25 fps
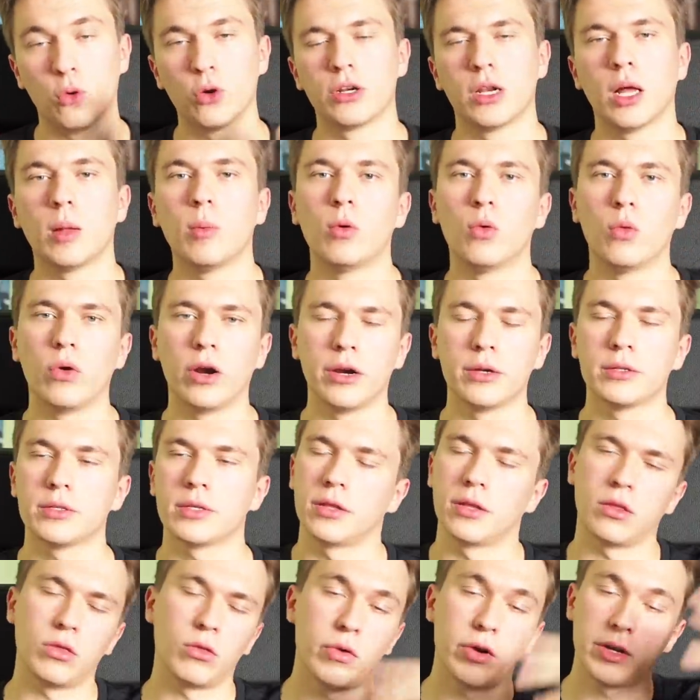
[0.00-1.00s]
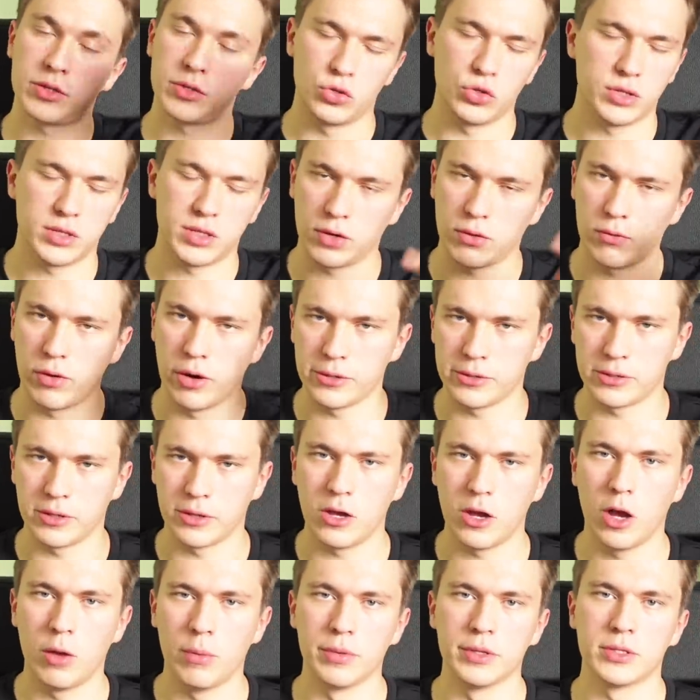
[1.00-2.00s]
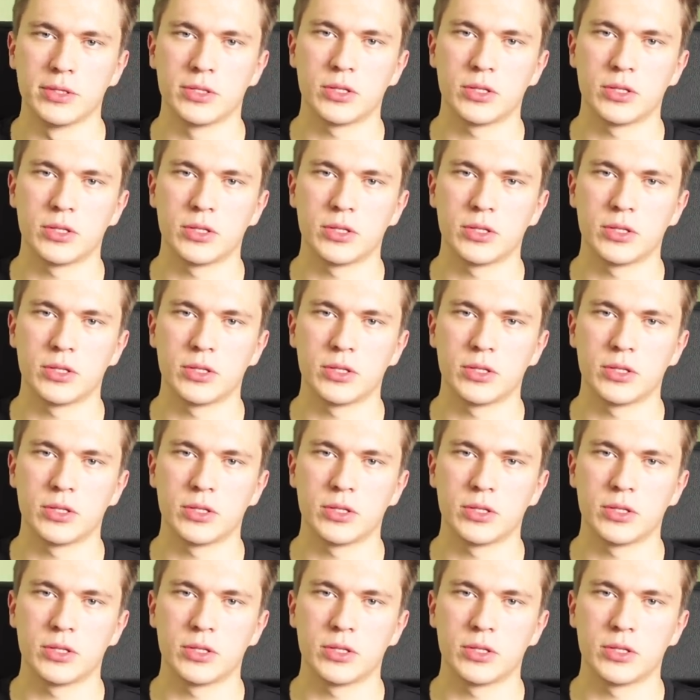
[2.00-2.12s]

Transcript: double rares, and then the rest is just like rares and commons.